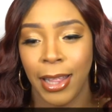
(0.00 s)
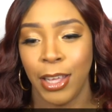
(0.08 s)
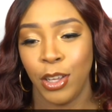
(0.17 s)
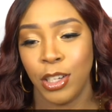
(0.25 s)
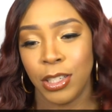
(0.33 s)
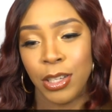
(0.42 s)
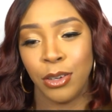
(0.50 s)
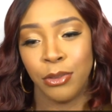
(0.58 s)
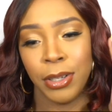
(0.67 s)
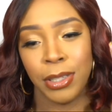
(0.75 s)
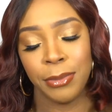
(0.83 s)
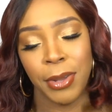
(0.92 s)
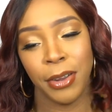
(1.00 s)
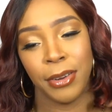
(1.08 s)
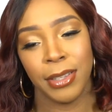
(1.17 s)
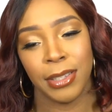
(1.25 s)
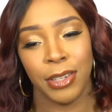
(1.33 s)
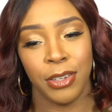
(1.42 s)
Like you're just gonna run some
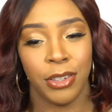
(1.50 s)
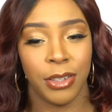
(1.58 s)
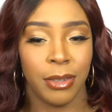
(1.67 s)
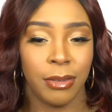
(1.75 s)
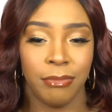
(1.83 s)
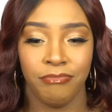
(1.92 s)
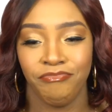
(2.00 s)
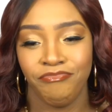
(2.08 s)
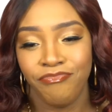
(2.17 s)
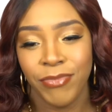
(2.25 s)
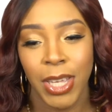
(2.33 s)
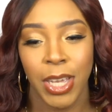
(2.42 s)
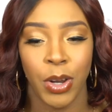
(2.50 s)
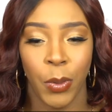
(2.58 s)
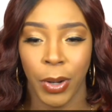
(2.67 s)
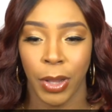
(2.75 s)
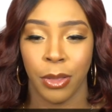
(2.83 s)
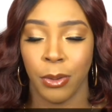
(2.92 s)
errands and you just, you know,
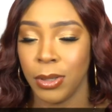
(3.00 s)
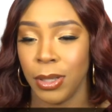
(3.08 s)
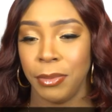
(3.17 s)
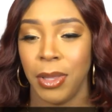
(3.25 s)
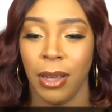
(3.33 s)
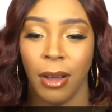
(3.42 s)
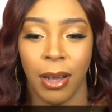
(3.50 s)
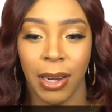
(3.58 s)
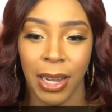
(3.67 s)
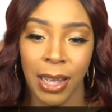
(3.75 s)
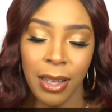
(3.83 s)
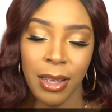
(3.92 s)
want to throw something on.